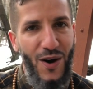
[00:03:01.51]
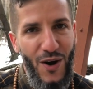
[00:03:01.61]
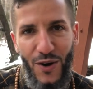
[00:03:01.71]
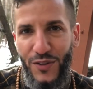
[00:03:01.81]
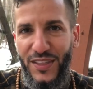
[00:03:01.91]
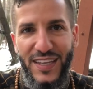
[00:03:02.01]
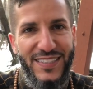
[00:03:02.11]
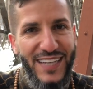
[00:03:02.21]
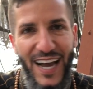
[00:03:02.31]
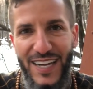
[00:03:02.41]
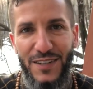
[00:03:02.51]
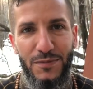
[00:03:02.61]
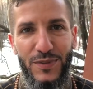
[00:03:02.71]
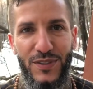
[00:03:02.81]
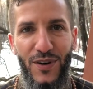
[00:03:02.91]
all these
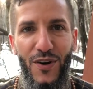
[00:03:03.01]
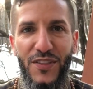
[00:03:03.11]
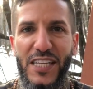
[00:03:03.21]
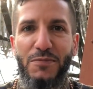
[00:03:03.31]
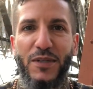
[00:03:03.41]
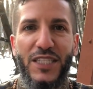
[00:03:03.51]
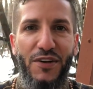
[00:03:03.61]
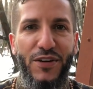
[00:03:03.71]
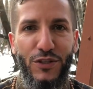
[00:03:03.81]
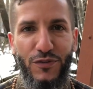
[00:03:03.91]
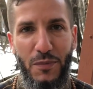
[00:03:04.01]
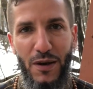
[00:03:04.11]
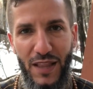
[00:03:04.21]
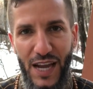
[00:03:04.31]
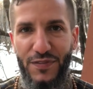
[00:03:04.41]
items, all these materials from our
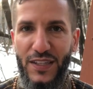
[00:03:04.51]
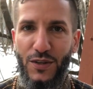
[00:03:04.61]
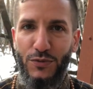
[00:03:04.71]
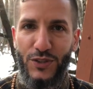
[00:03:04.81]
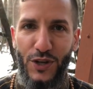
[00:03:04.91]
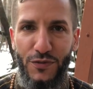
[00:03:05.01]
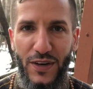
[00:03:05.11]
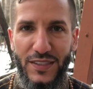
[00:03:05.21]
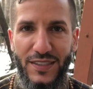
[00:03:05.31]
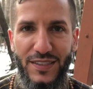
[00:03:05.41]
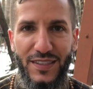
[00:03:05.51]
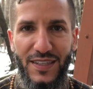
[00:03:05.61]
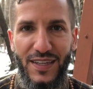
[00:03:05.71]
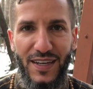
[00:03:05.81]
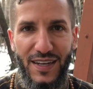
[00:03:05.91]
life that don't serve us,
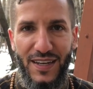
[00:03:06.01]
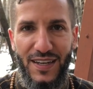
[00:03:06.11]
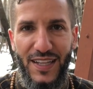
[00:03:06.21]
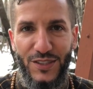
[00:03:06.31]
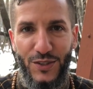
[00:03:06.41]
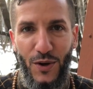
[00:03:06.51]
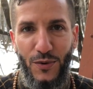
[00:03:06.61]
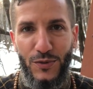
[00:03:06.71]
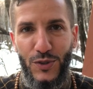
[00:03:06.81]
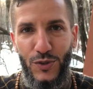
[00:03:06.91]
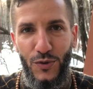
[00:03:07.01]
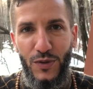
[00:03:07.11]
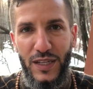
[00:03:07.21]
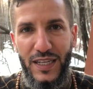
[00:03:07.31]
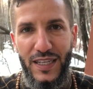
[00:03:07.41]
that don't
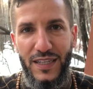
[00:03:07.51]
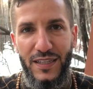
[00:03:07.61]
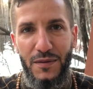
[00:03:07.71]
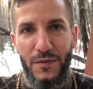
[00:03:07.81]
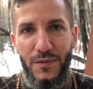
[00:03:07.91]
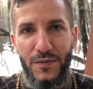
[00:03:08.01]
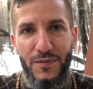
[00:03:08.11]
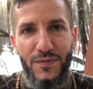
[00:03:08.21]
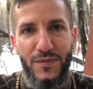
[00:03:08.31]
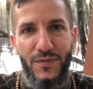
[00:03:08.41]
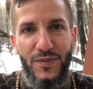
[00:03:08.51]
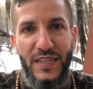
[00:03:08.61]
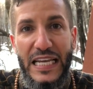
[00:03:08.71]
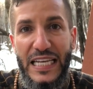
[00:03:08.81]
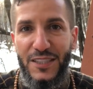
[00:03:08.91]
truly
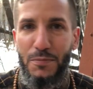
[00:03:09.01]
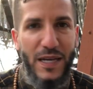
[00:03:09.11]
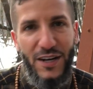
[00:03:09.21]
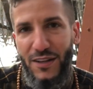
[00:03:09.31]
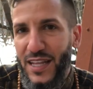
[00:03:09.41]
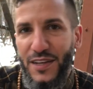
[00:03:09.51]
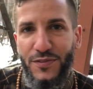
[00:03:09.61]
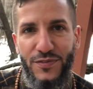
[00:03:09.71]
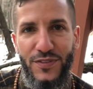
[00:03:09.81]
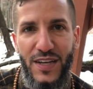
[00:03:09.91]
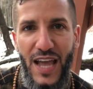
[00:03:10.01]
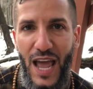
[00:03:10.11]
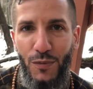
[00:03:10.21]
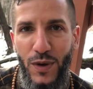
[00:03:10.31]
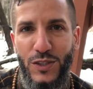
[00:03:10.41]
need to be in our life.
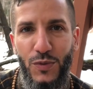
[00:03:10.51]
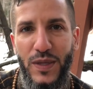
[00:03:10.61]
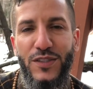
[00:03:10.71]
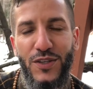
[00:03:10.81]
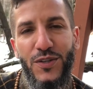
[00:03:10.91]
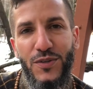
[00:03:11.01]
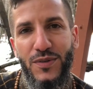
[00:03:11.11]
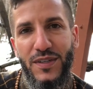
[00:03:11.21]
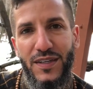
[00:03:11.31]
And once we do,